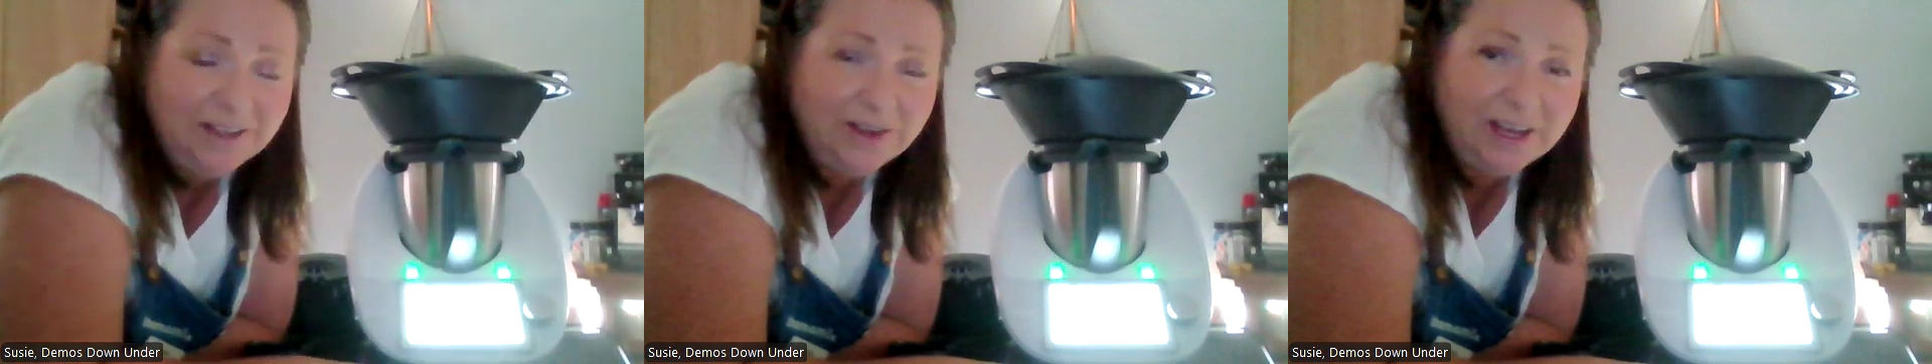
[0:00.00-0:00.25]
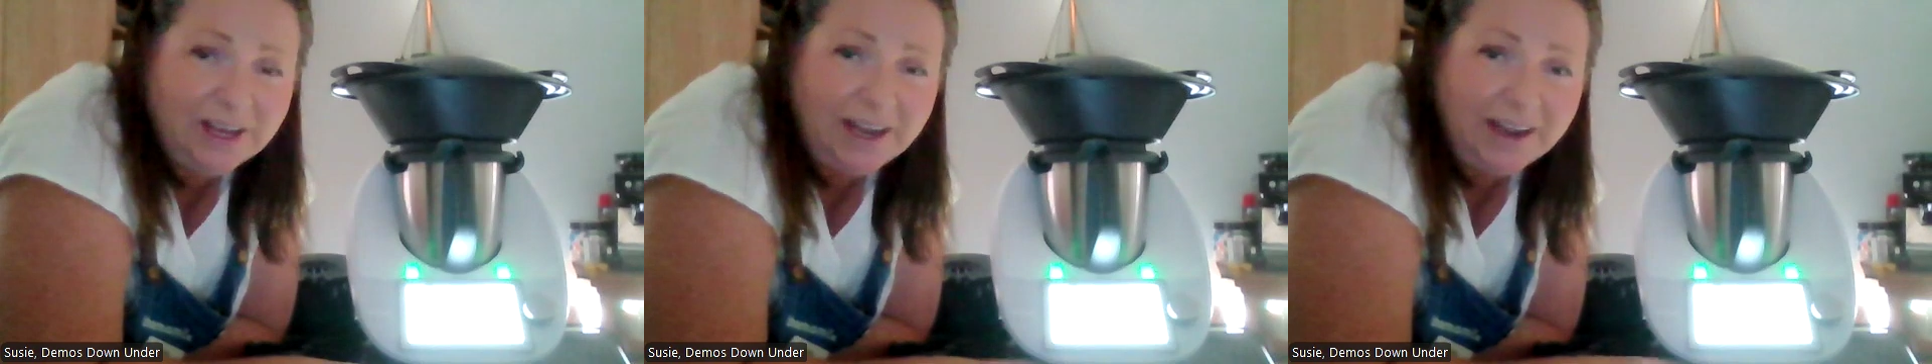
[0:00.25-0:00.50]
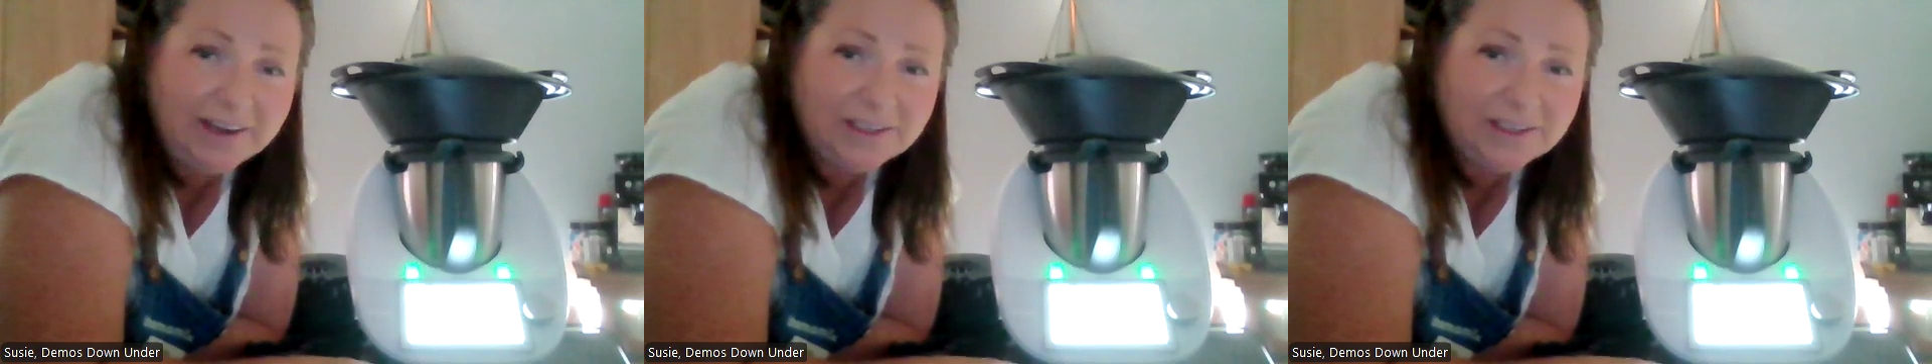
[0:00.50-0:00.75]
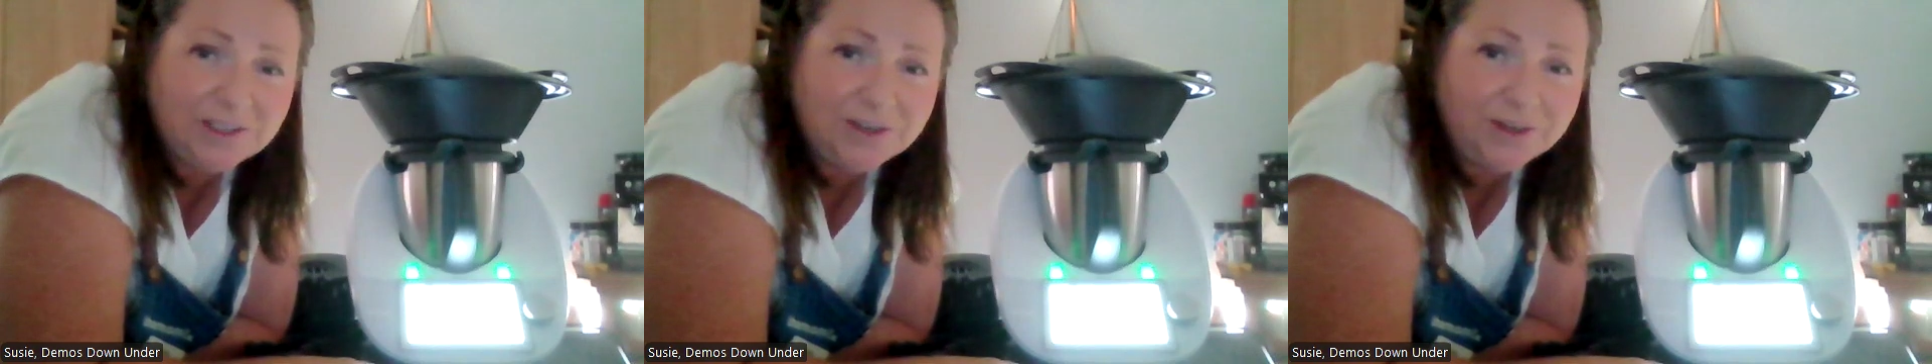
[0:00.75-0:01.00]
You can add
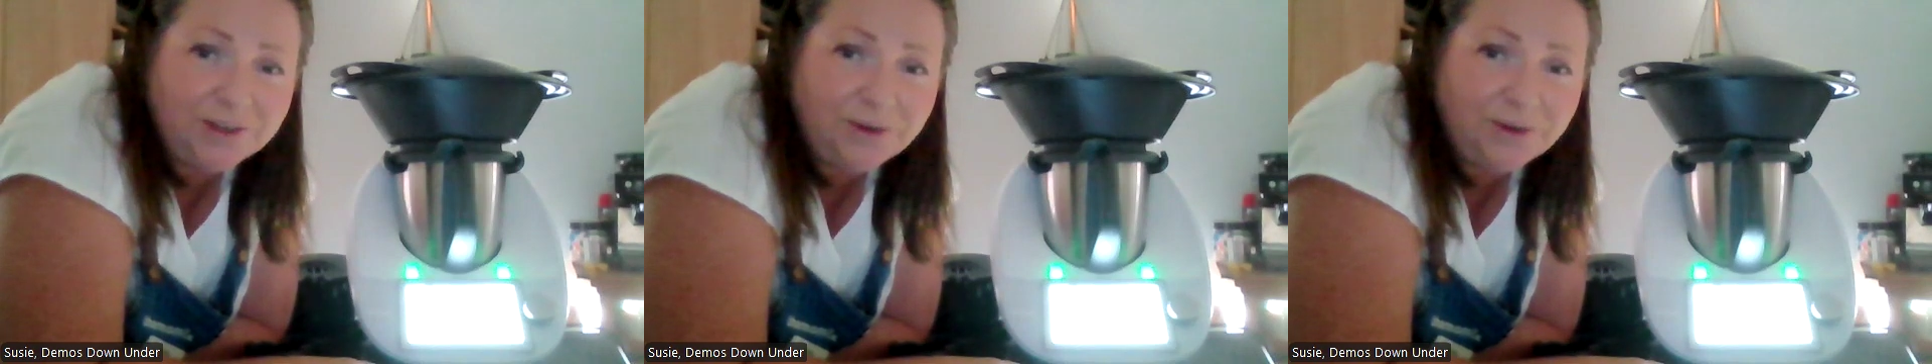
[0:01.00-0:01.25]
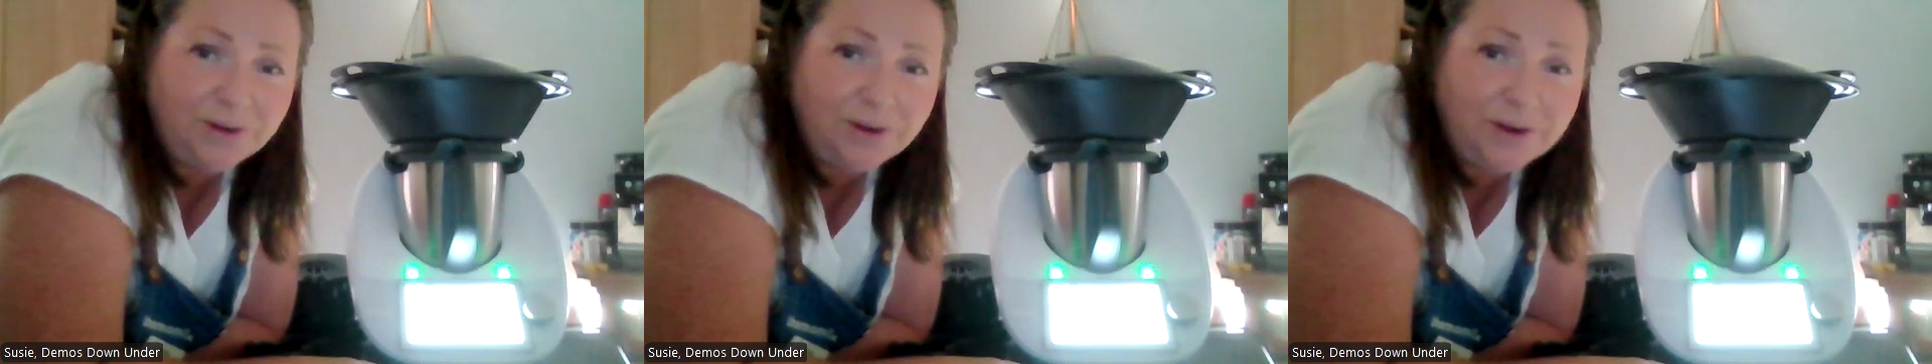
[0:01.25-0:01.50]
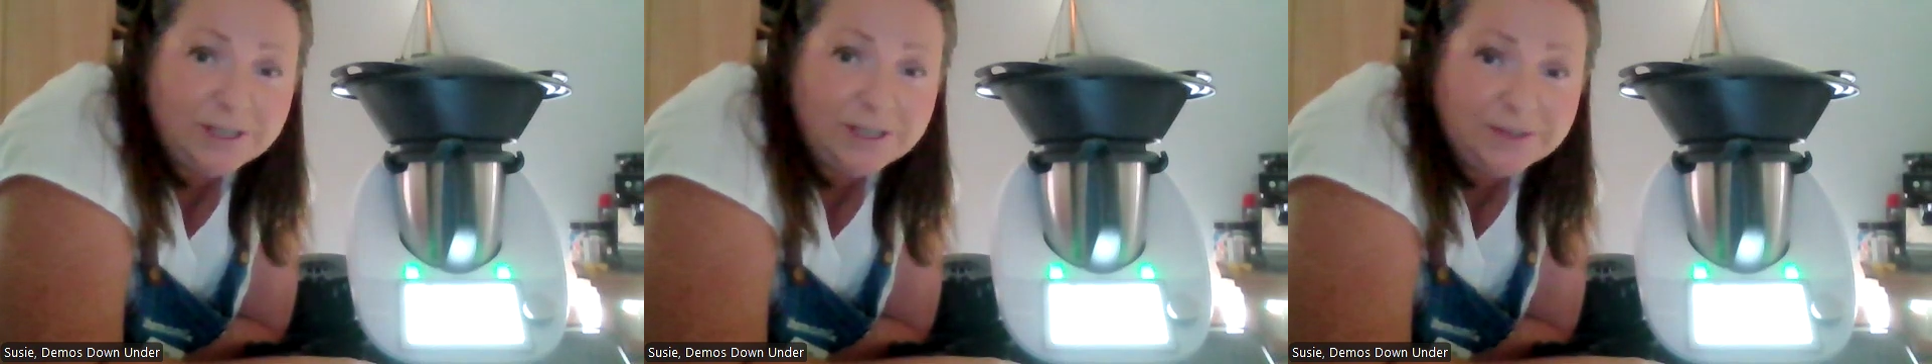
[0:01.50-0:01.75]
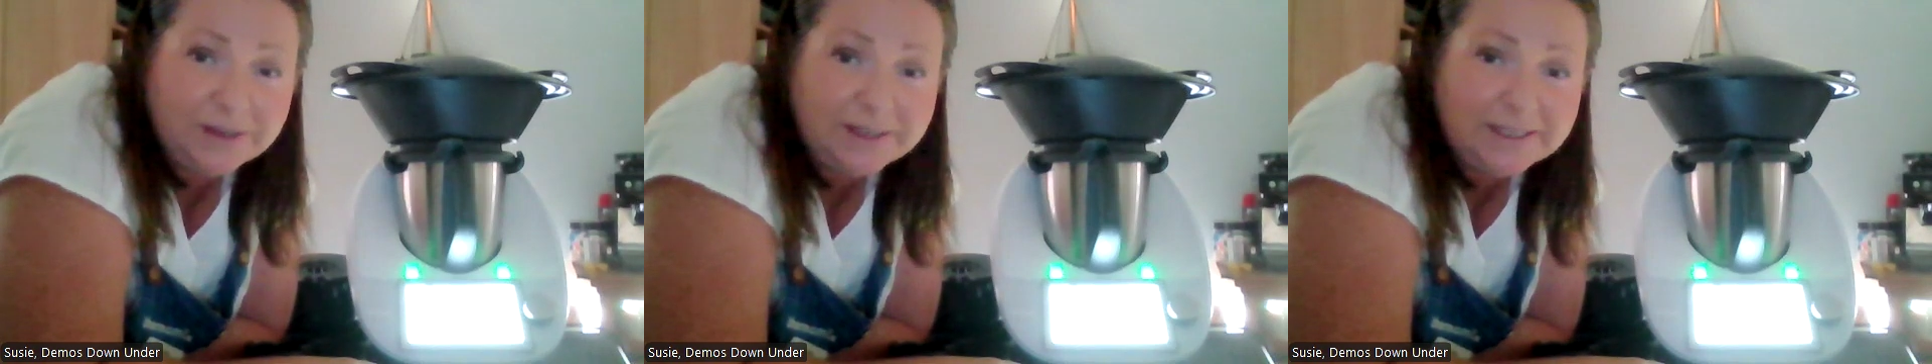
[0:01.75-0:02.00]
it to your
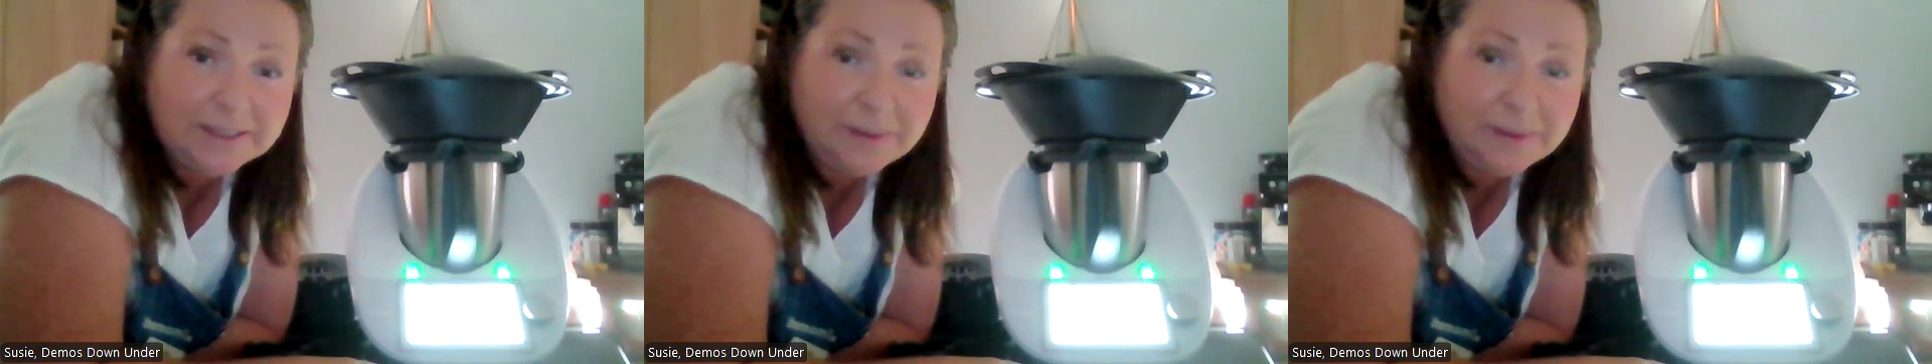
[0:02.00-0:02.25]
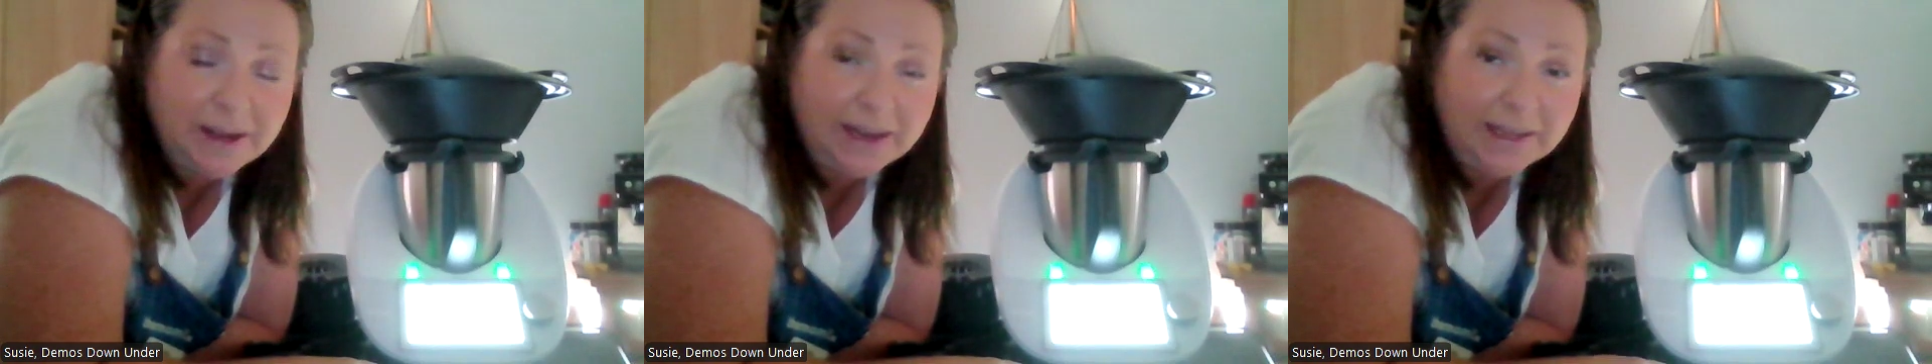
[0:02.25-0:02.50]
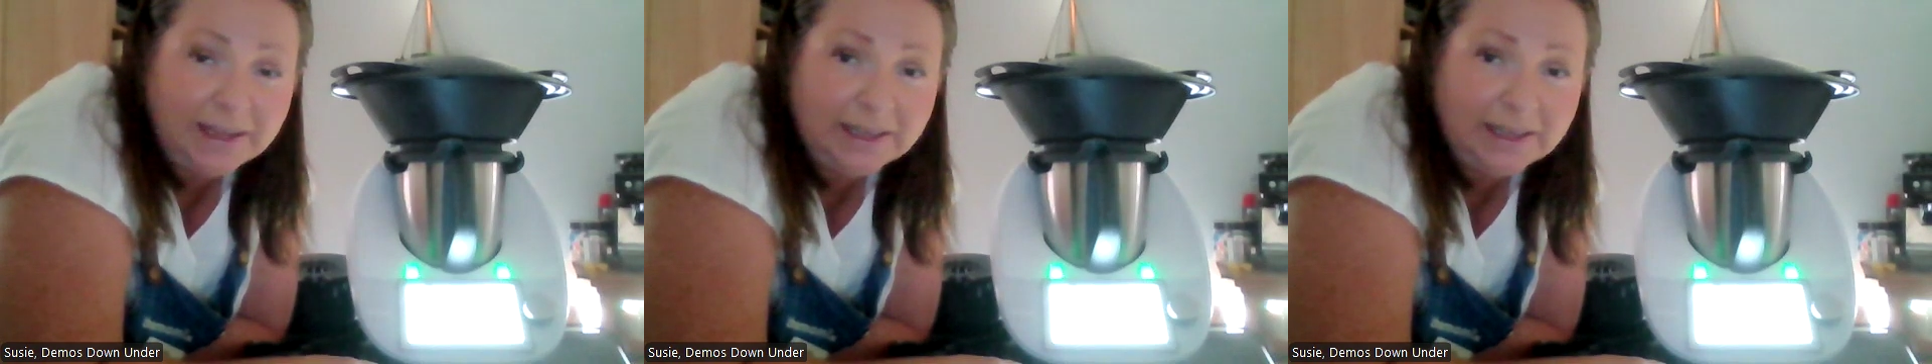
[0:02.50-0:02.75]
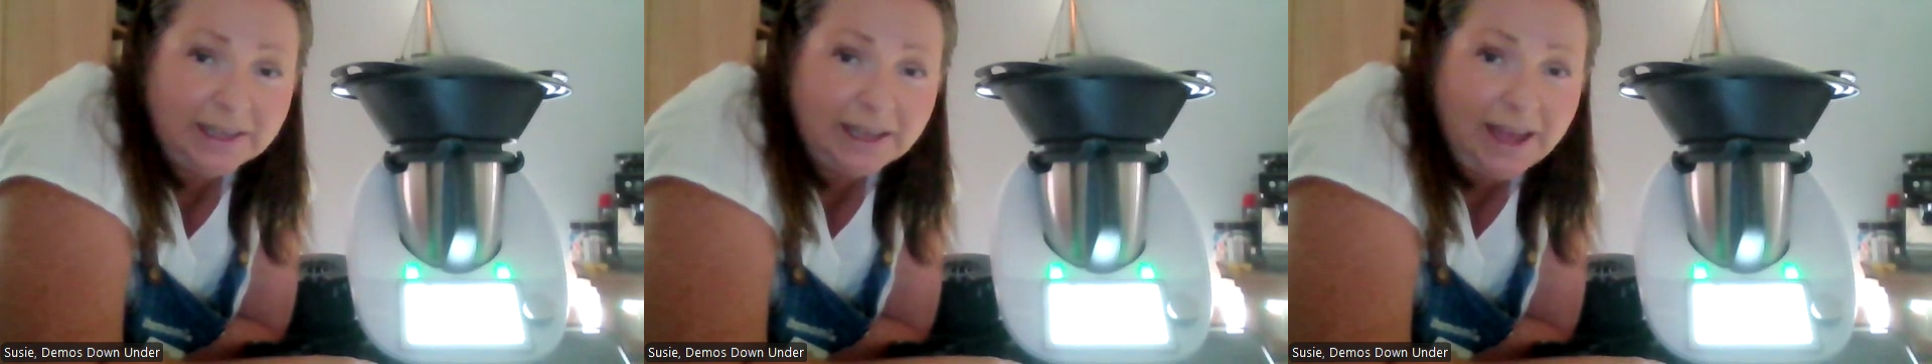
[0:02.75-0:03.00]
grocery list by
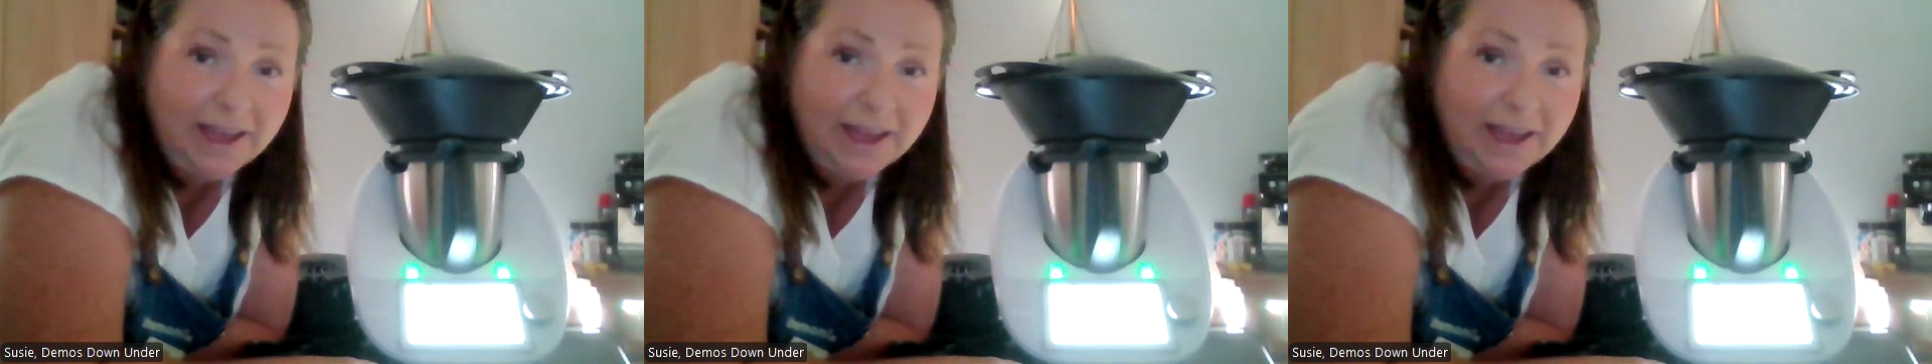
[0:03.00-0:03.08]
clicking